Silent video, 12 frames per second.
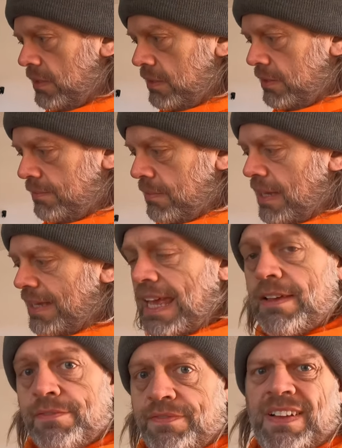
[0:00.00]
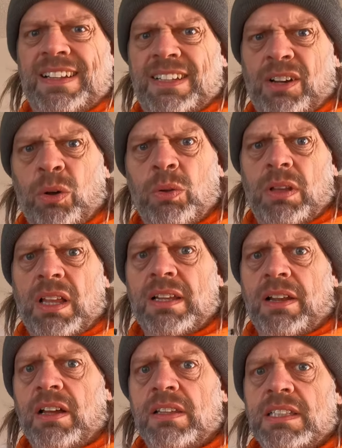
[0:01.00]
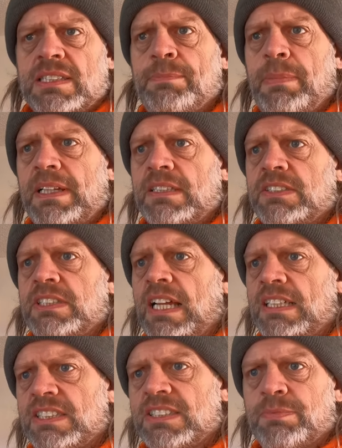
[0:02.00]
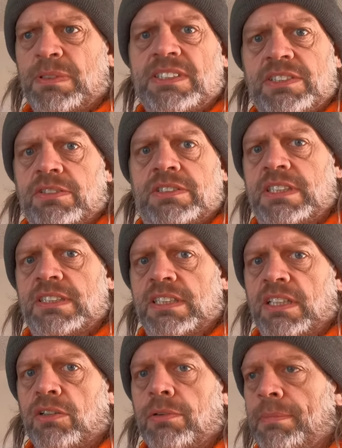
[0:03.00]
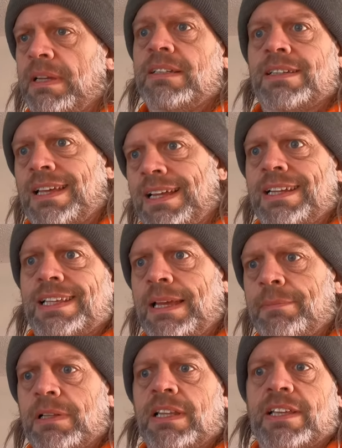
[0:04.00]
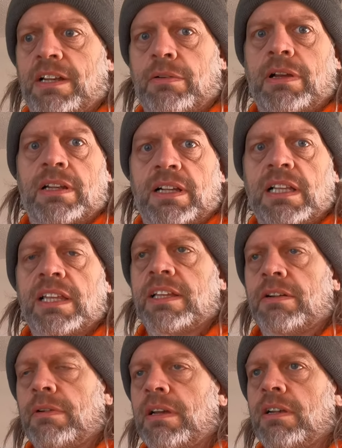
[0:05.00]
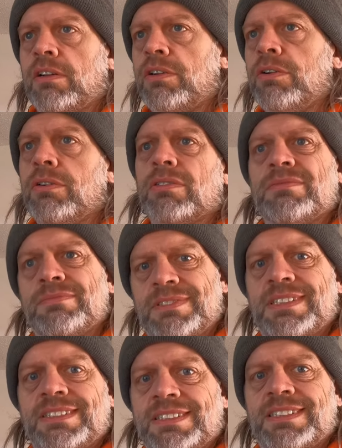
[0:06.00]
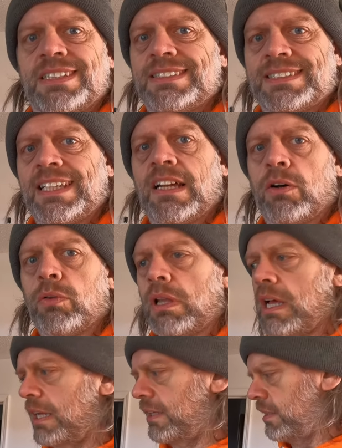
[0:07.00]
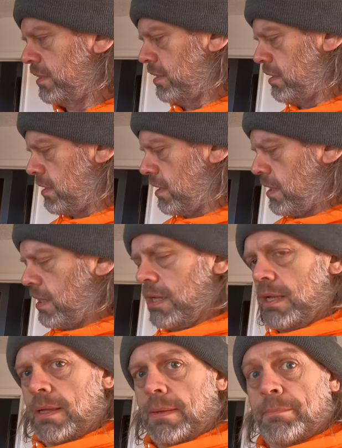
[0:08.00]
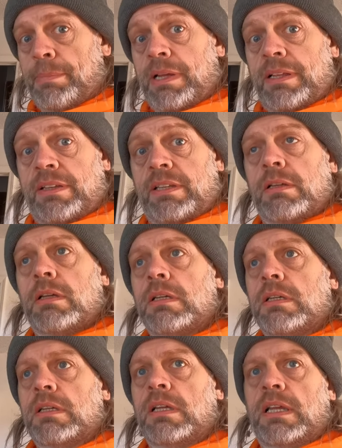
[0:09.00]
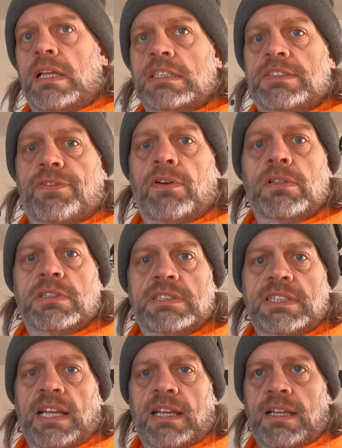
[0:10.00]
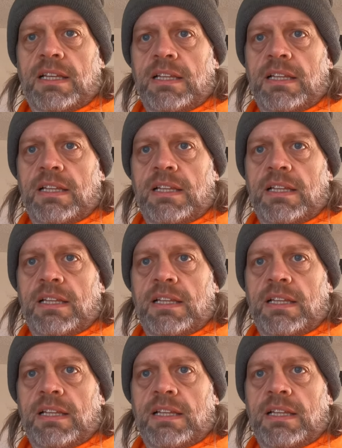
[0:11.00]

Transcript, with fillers: Um, I can't find a whole lot on this bench. Now I just researched just a little bit and kind of kept clicking around and clicking around on Google and just didn't see a whole lot. But uh, as far as